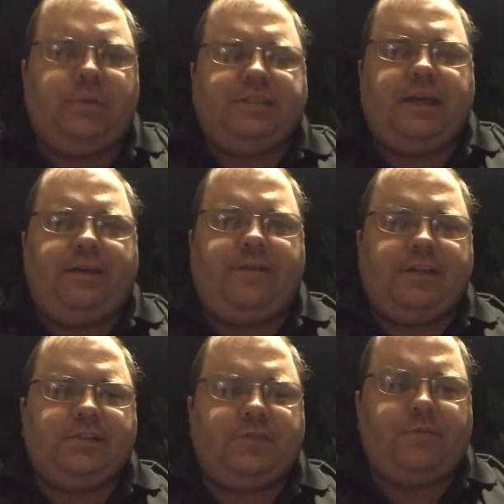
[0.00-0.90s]
piece of
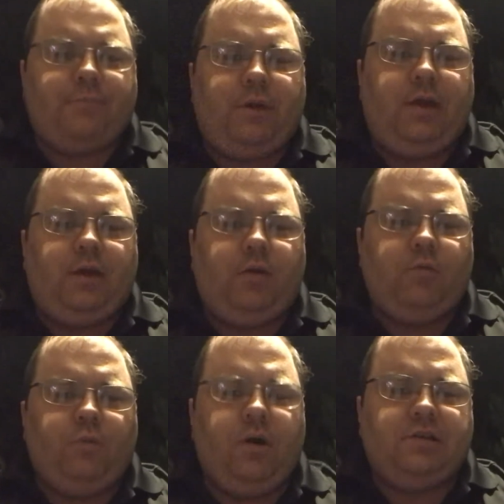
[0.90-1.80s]
evidence for me
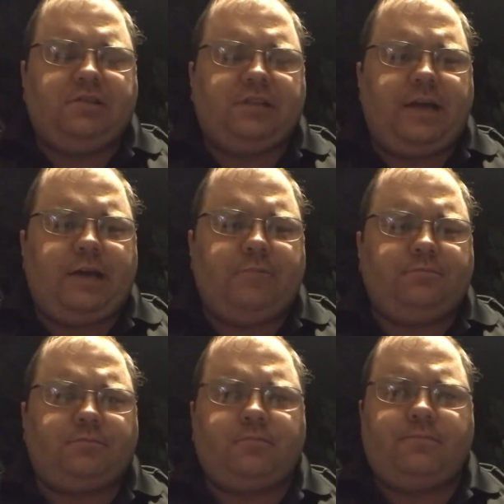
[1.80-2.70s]
was that
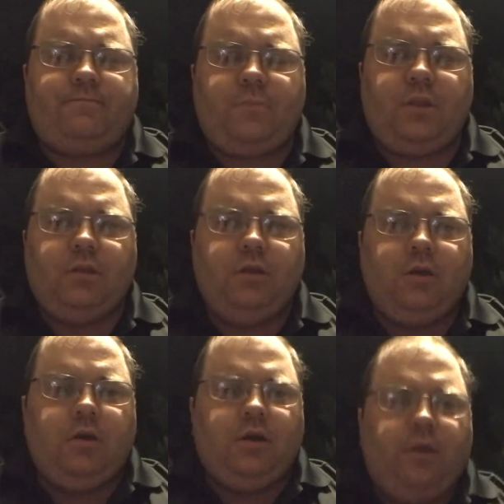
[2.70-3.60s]

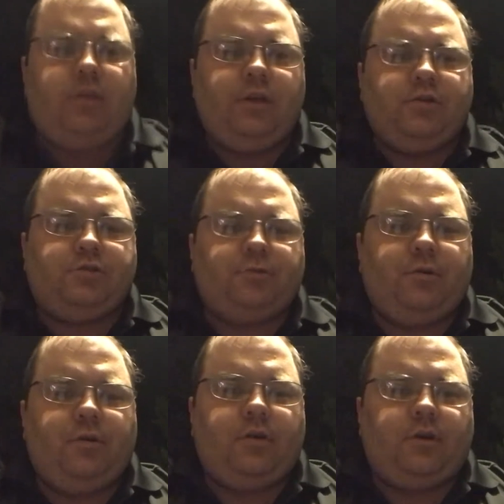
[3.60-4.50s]
the
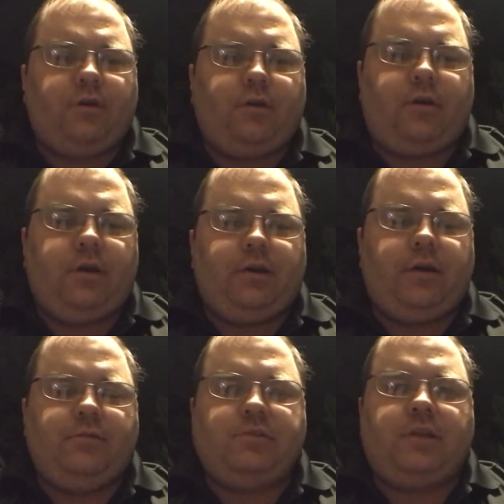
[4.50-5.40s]
intruder,
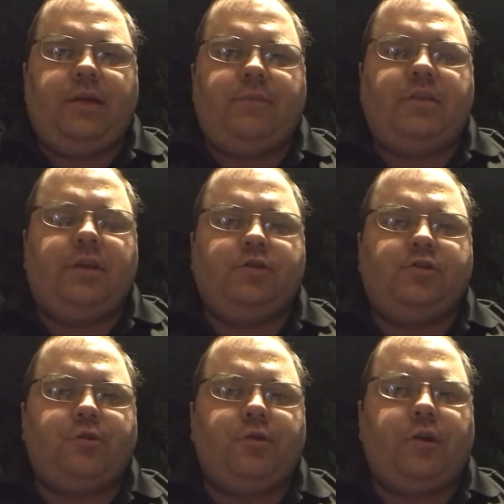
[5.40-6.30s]
it was claimed that the
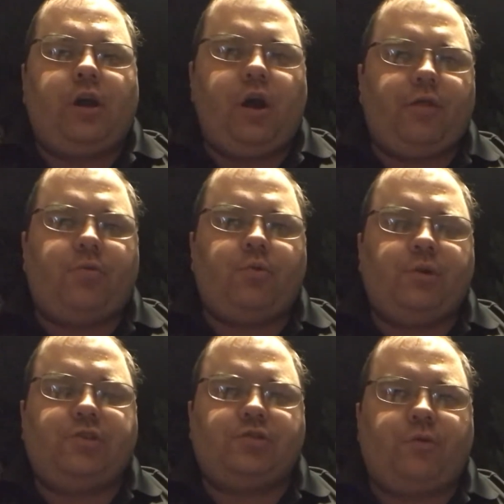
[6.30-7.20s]
intruder cut
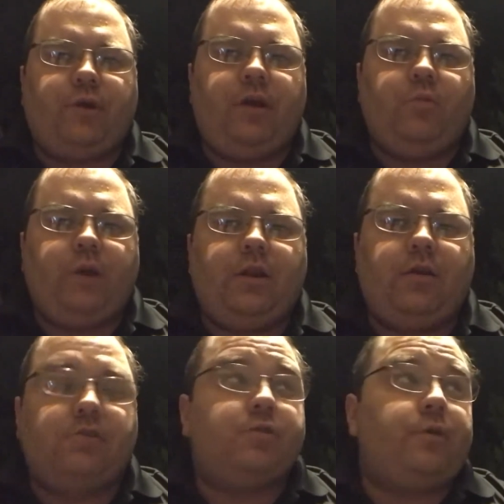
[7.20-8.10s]
through a screen
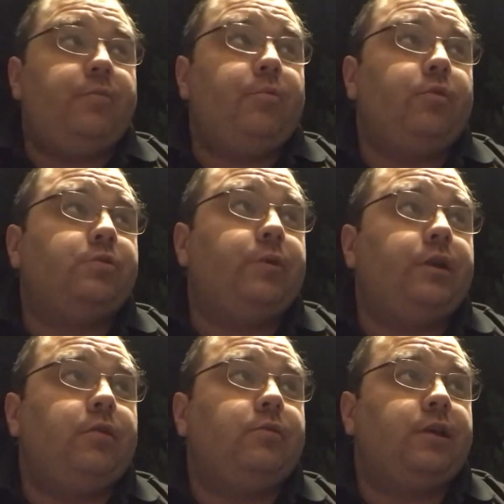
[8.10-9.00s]
porch
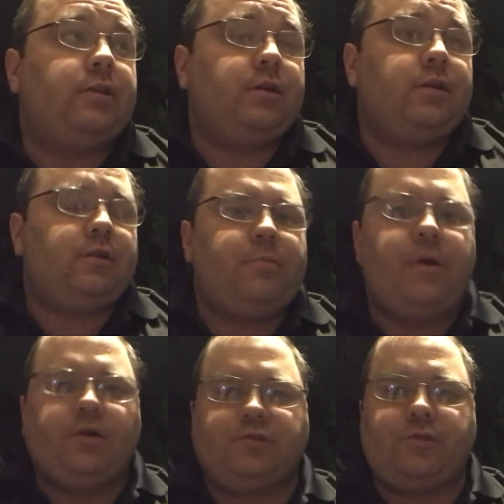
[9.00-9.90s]
window, like the
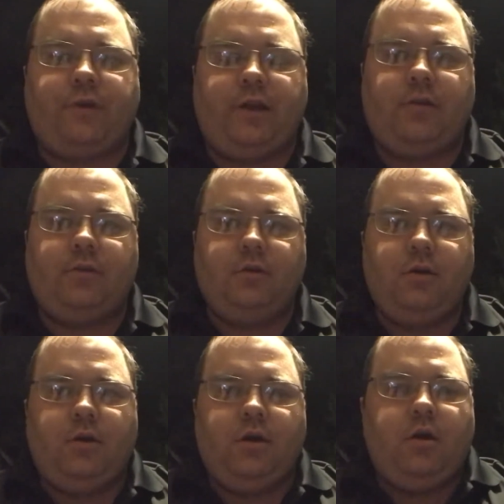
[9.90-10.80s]
metal screen,
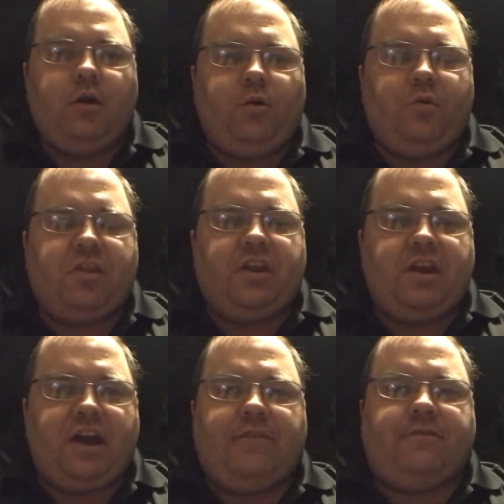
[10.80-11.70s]
with a
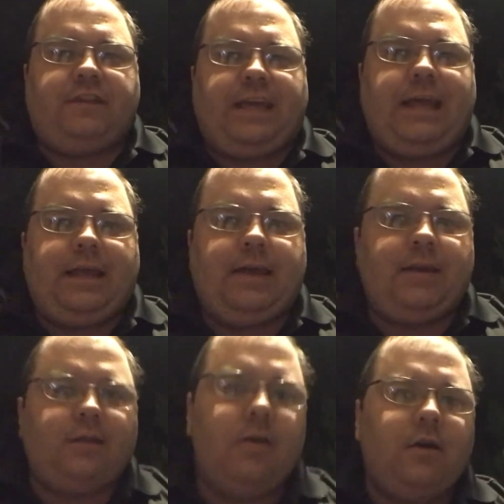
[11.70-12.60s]
knife to get
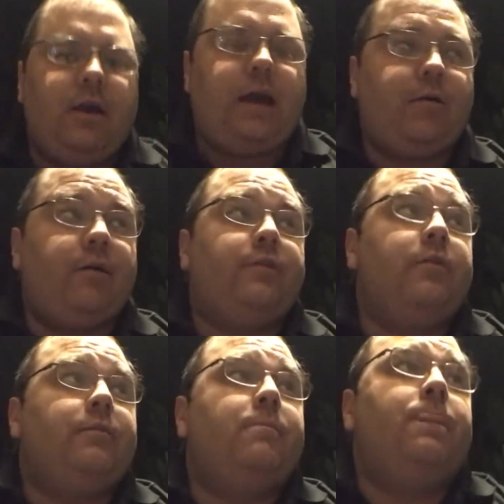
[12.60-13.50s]
in. However,